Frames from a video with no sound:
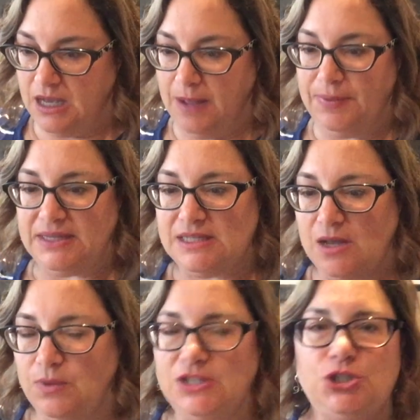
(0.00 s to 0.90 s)

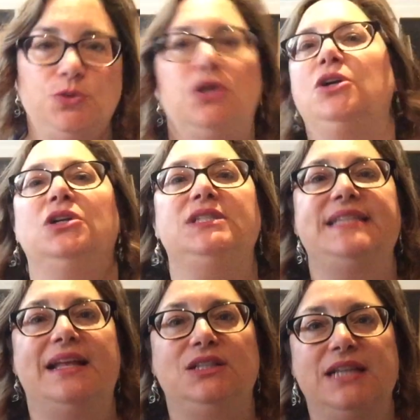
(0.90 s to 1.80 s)
I went to her
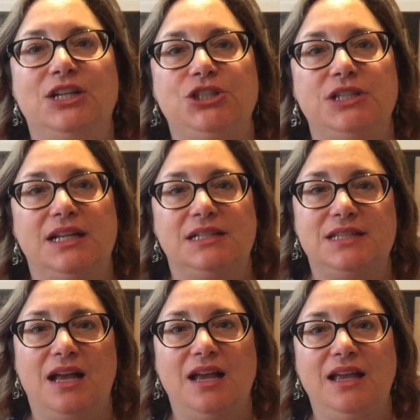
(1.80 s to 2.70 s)
sale section, as
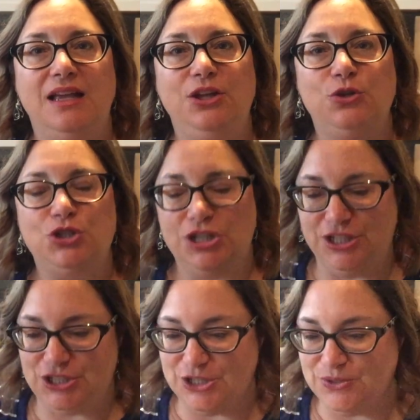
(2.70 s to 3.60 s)
I usually
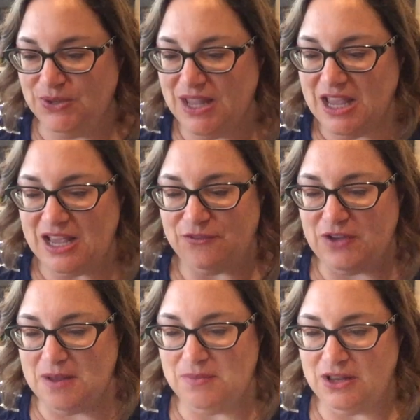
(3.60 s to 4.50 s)
do if
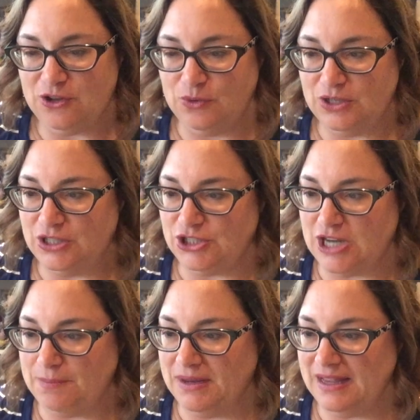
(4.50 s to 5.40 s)
I'm going
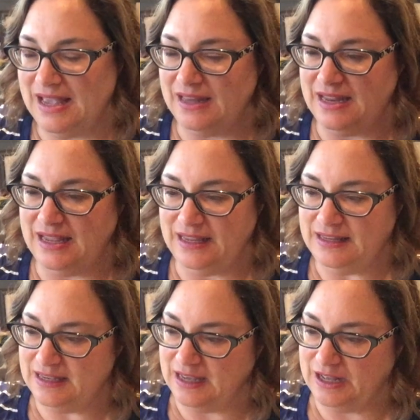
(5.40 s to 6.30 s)
shopping at a